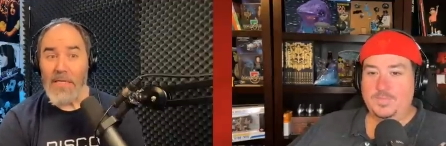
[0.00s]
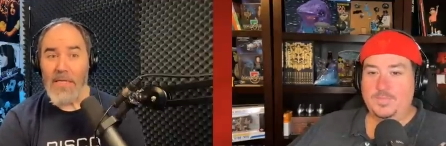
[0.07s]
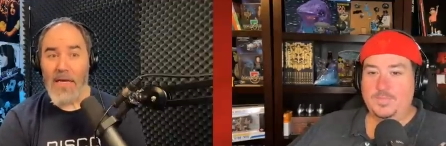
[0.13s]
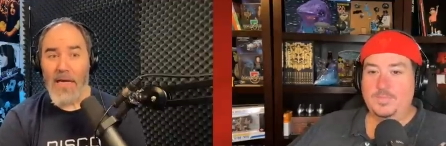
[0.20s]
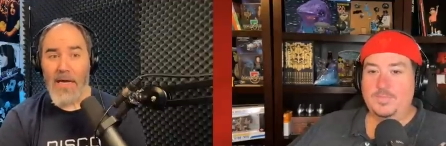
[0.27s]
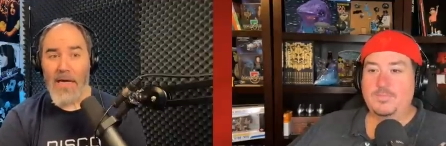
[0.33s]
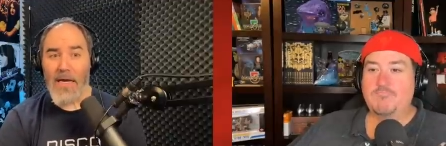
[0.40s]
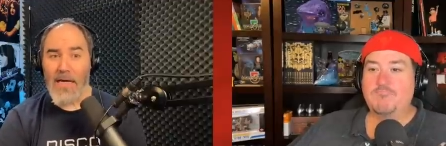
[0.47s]

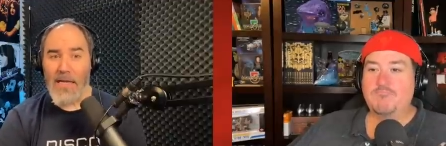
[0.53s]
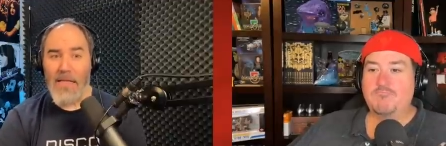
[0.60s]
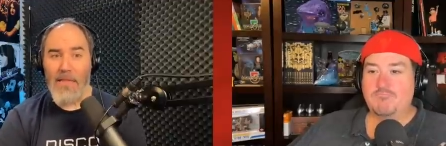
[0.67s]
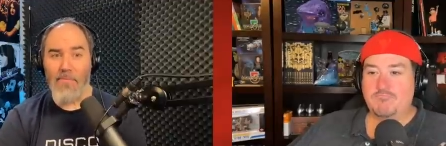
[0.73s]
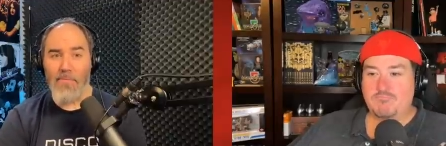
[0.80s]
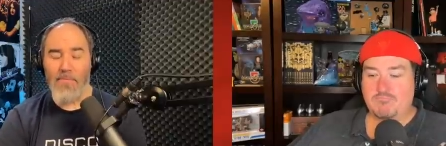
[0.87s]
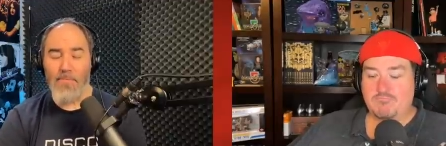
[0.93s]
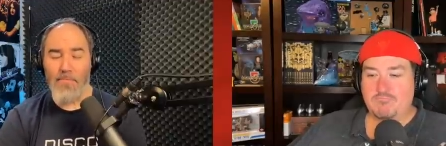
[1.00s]
Speaker 1: Uh,
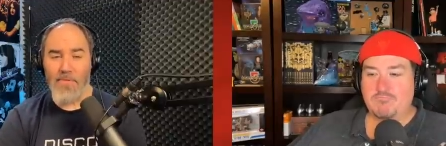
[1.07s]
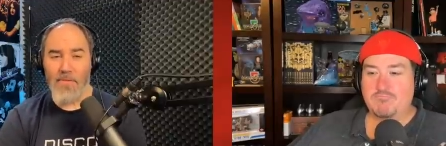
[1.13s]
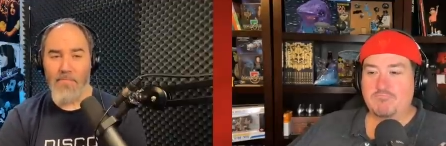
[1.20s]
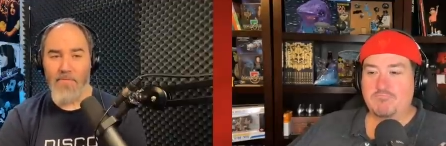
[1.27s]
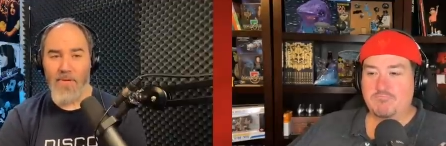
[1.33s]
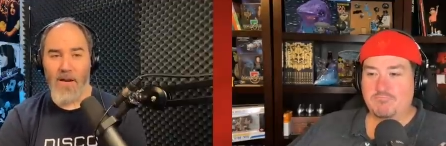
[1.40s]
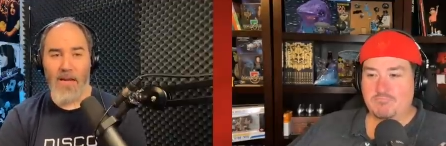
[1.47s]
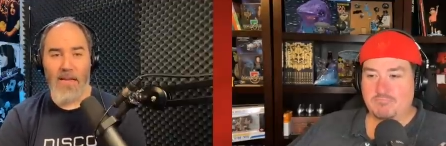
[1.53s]

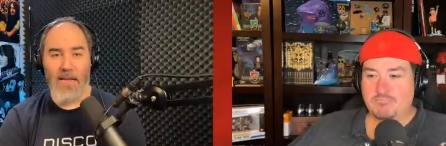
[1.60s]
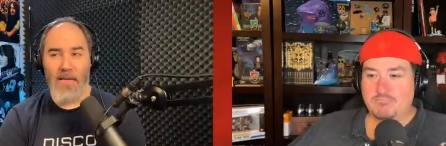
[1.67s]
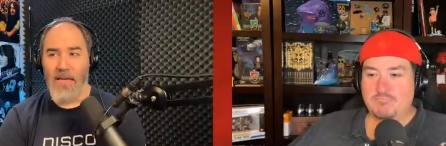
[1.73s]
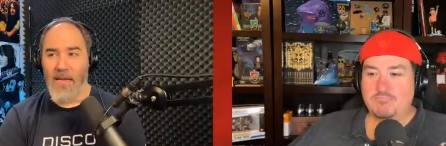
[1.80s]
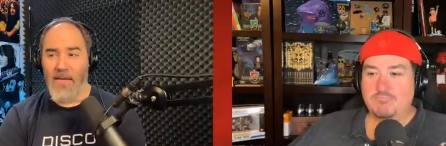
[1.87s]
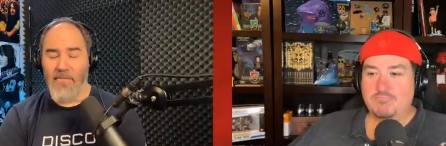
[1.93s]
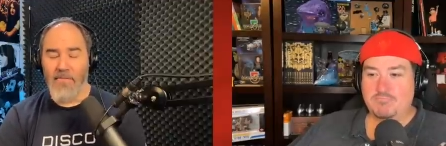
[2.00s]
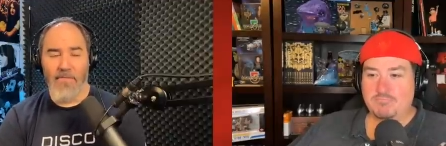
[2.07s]
some very,
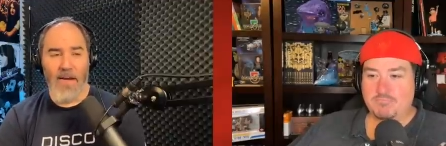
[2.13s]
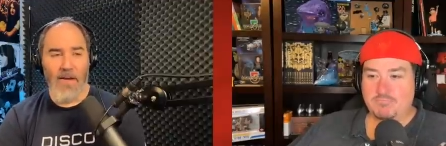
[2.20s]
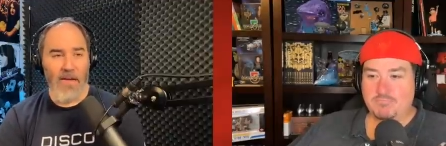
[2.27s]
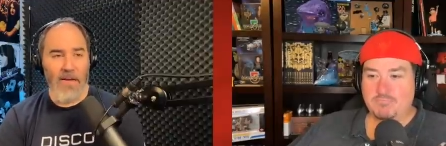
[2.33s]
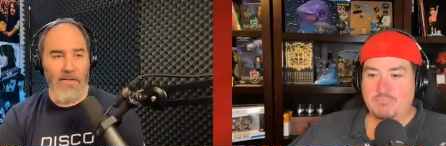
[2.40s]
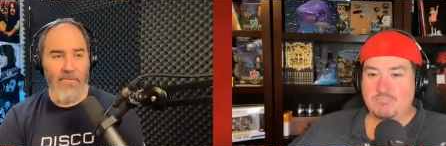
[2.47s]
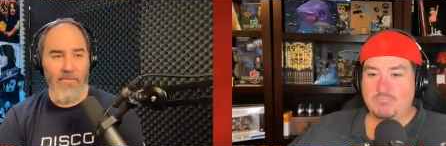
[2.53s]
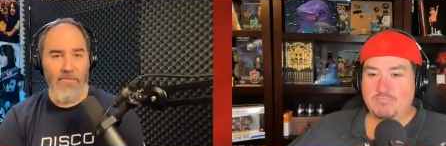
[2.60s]

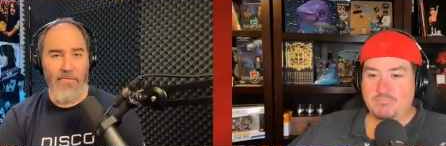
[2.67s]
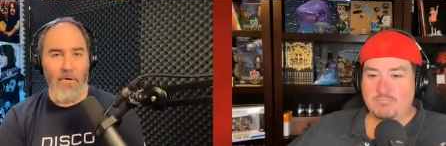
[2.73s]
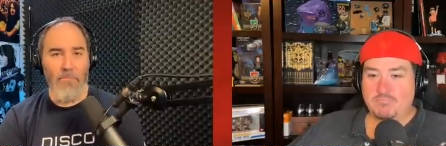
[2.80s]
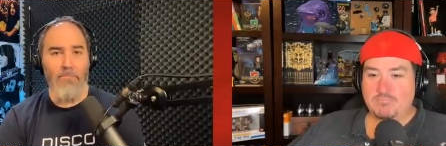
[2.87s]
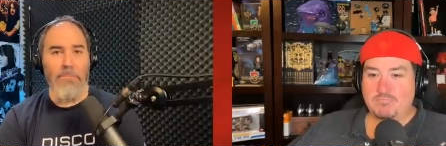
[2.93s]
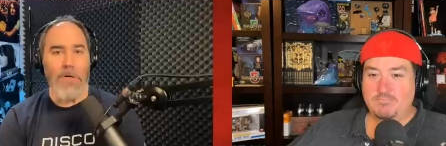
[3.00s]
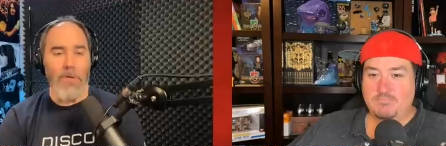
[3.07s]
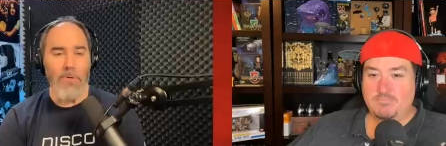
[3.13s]
very
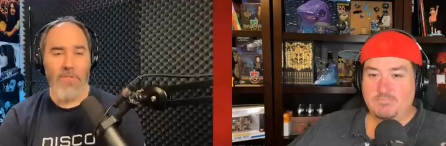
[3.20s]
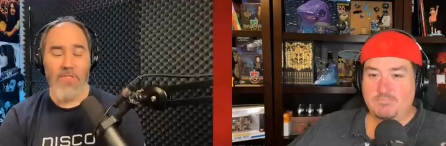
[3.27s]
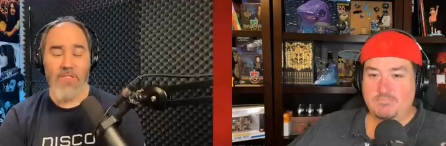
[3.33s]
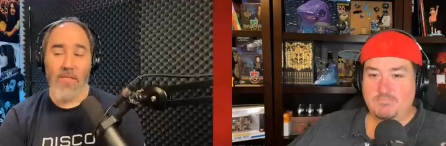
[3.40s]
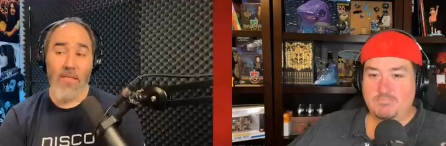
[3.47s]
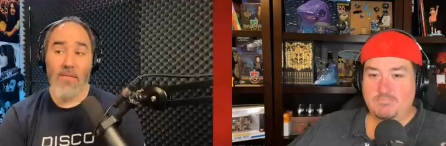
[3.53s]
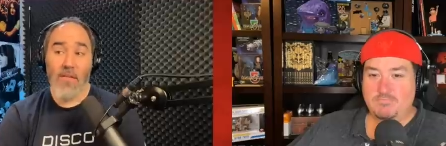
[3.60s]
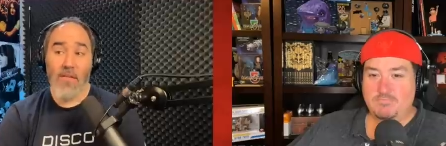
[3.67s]

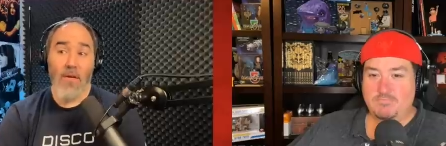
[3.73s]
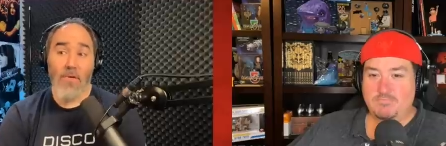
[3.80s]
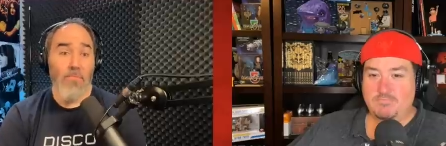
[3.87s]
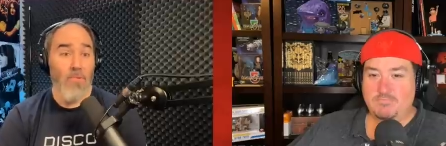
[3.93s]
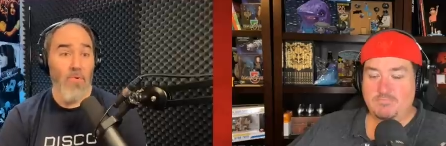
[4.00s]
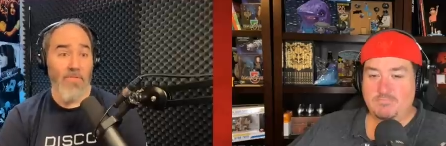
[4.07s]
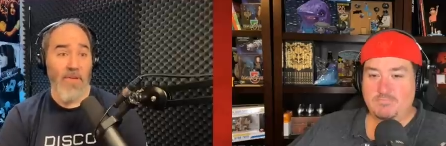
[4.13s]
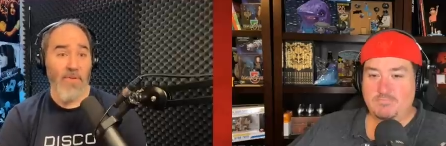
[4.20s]
verbose and
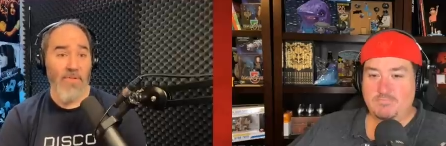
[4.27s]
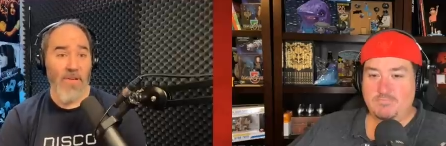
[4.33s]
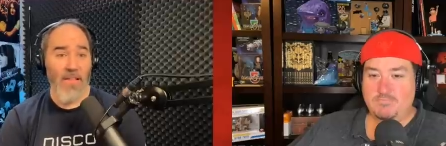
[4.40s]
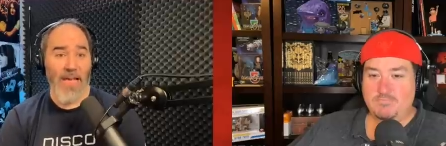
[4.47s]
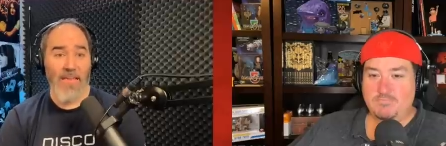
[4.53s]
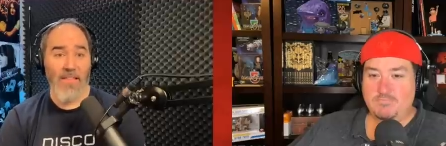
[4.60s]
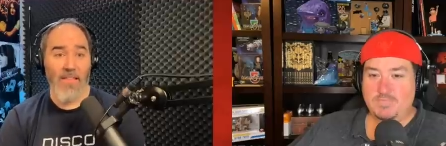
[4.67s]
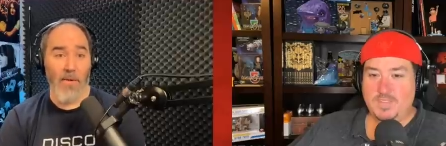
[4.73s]
good reviews. I
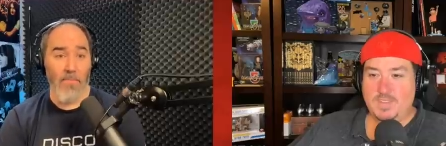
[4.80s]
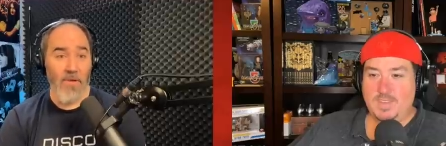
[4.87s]
like them.